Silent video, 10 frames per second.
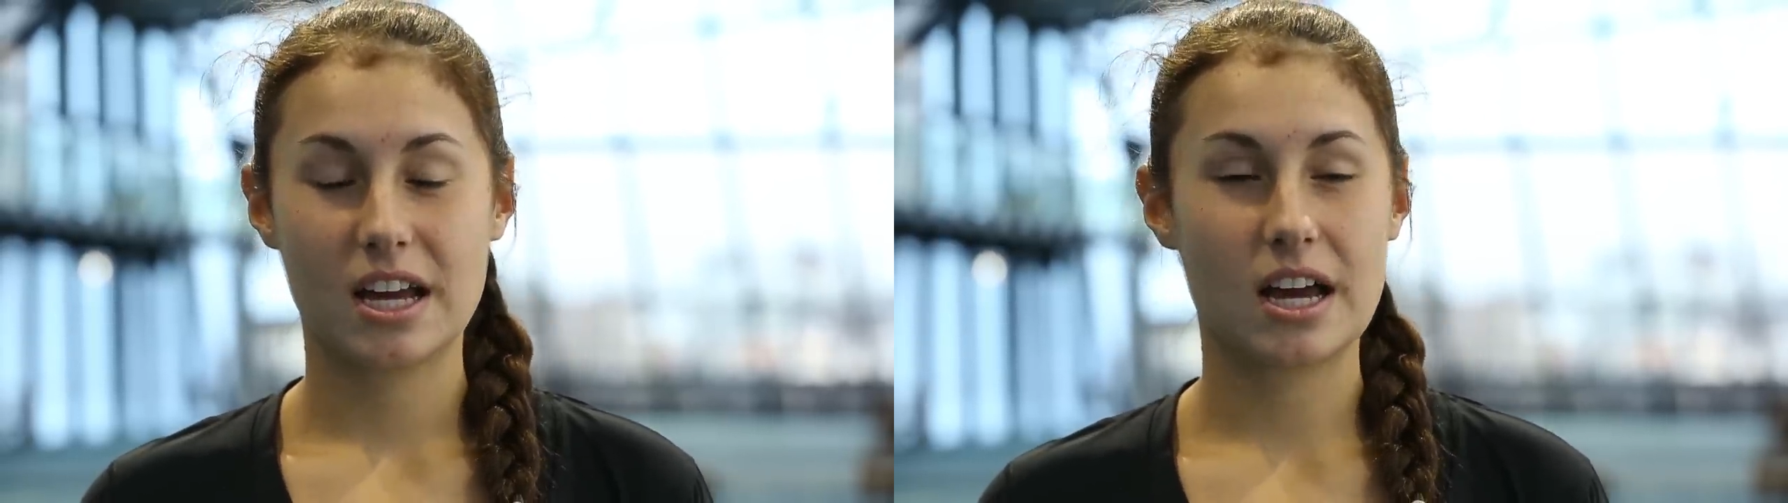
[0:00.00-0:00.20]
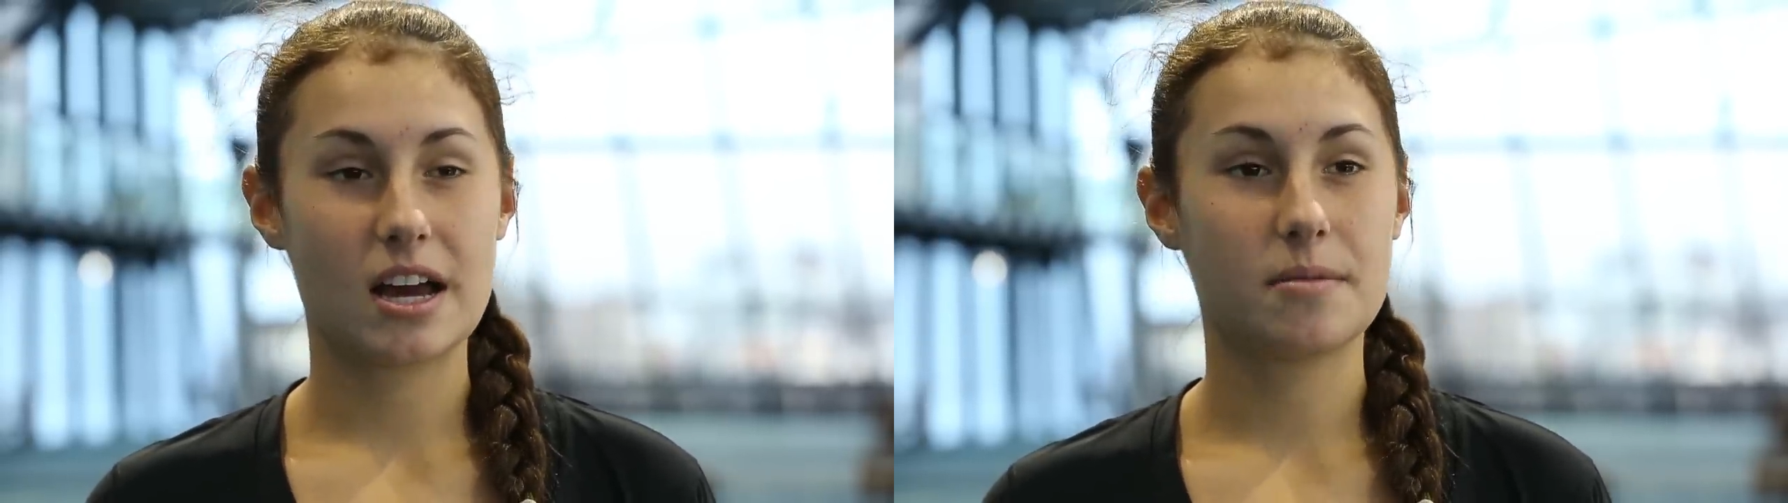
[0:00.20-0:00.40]

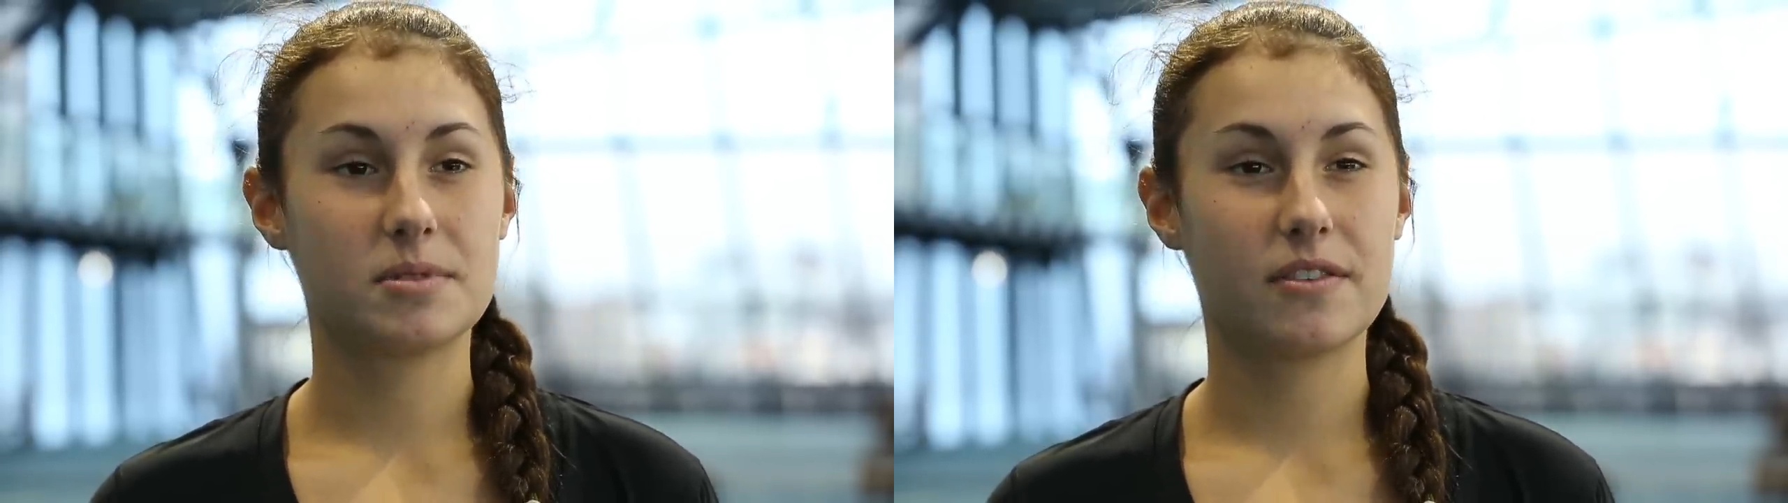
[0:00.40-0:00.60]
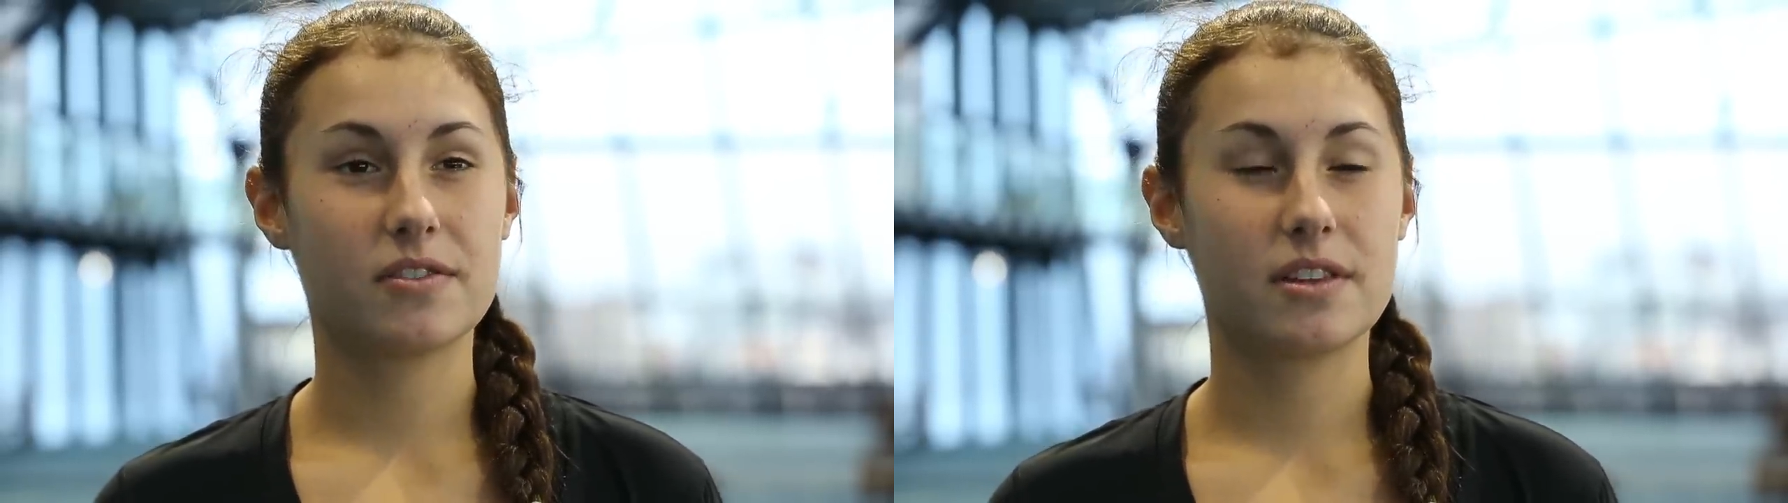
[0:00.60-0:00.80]
Um,
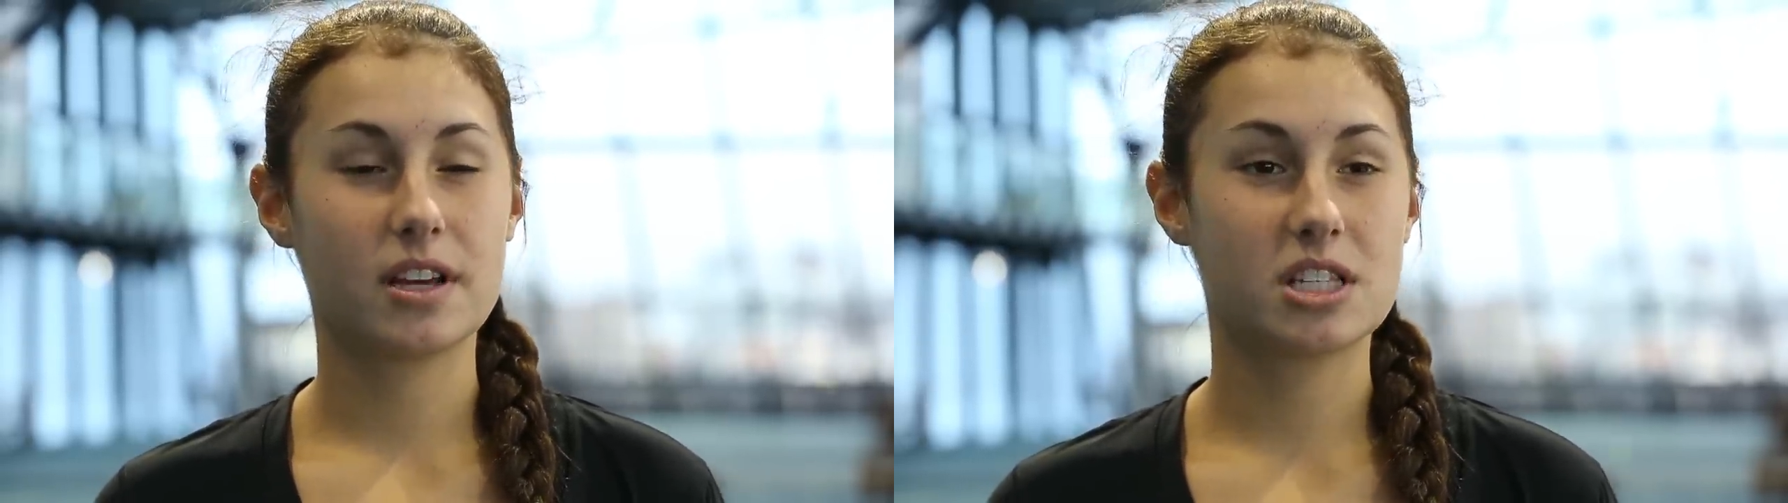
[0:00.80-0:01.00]
definitely the